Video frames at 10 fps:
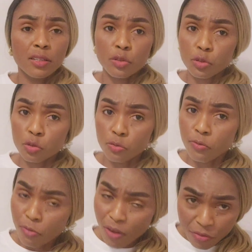to
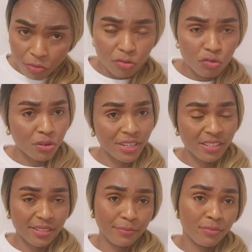500.
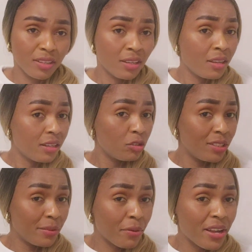
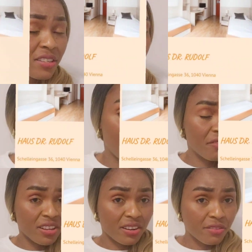The prices may have
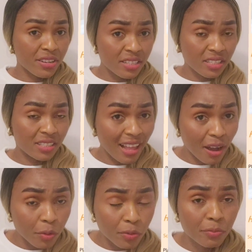increased
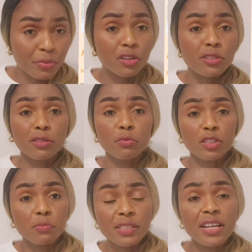now because
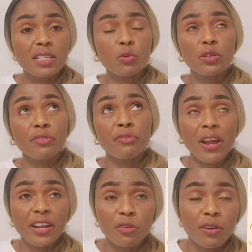sometimes what you
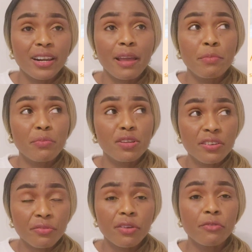find online may be
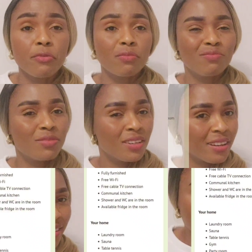different from
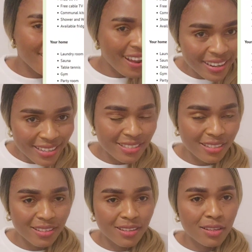the reality.
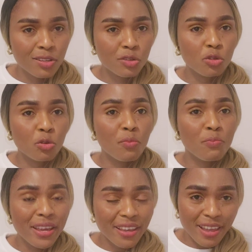So
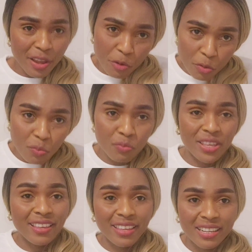make a room
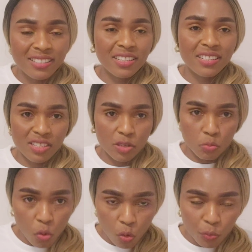in case it is
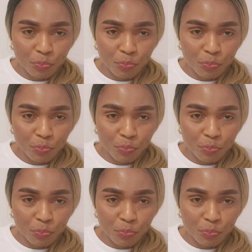more.